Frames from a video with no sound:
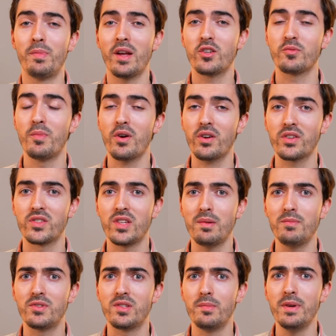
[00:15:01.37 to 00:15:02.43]
benchmark
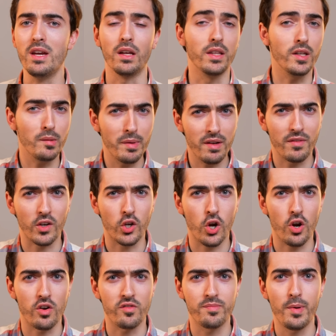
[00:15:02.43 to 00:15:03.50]
seems to be a little bit of a
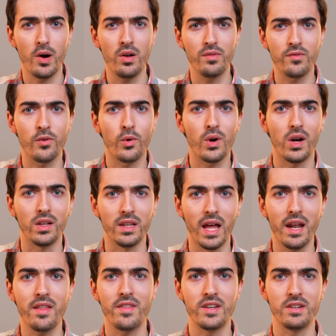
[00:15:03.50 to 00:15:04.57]
curveball for a
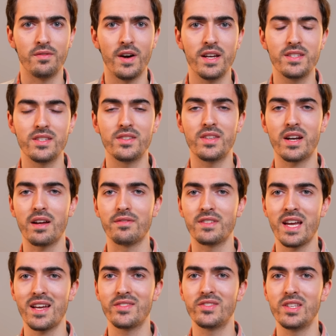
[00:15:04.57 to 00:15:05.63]
lot of the devices that I've
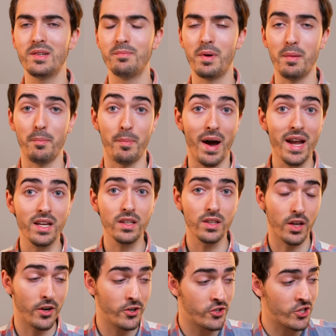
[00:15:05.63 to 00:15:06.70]
tested, but by and
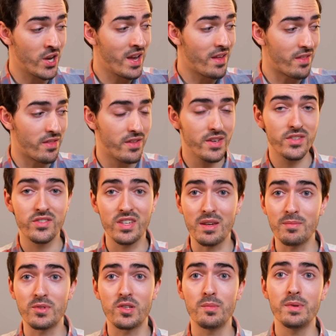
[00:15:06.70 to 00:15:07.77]
large, this
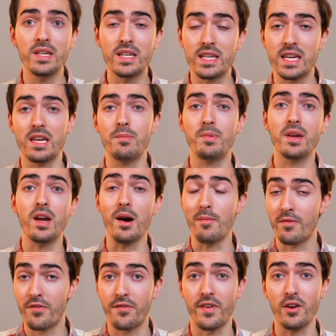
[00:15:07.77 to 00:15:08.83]
seems to be keeping
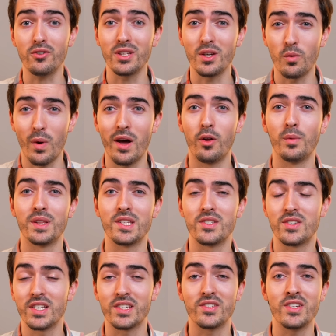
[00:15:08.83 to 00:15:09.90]
up fairly well with the
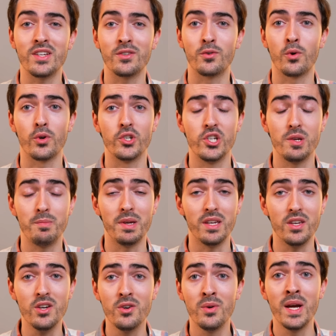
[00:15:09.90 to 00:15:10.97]
16-core
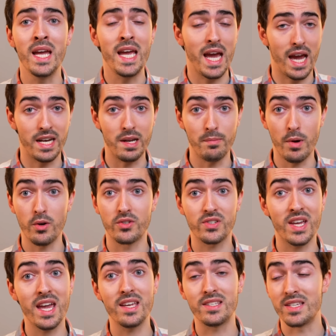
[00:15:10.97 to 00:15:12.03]
GPU, and in most
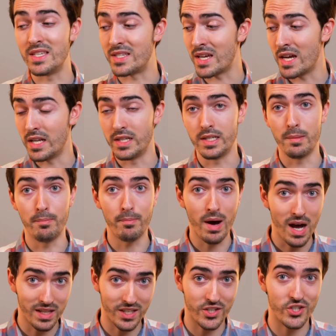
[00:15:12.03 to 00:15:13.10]
cases,
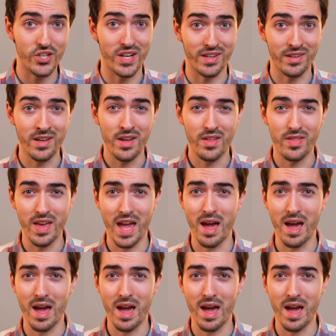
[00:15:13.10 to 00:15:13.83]
demolishing the